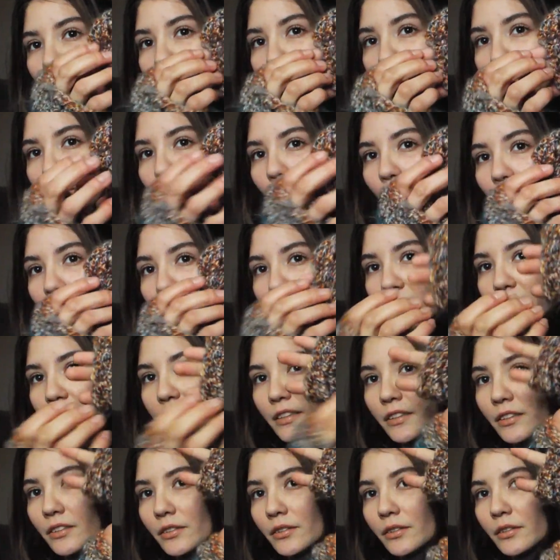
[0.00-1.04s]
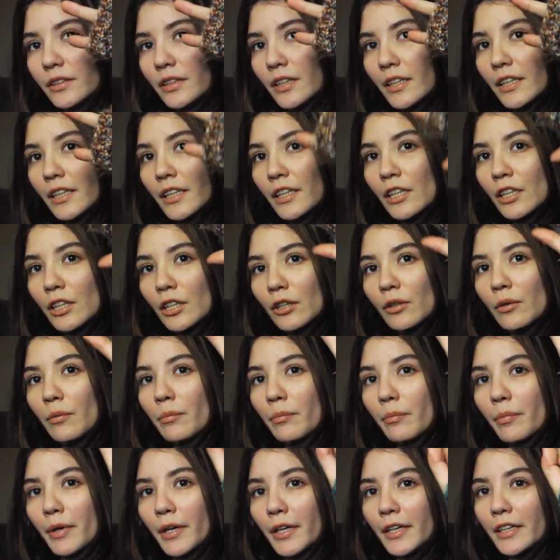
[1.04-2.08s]
if I wanted to.
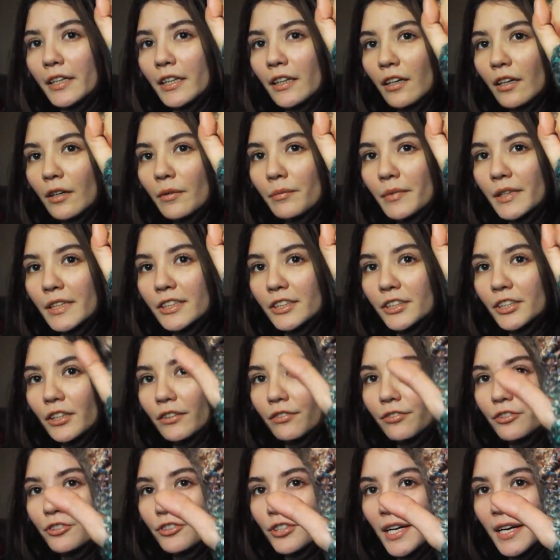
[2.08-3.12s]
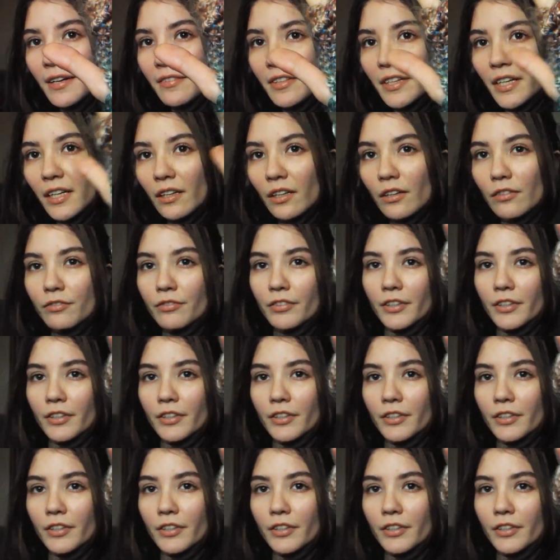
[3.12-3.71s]
But these are good for driving. I love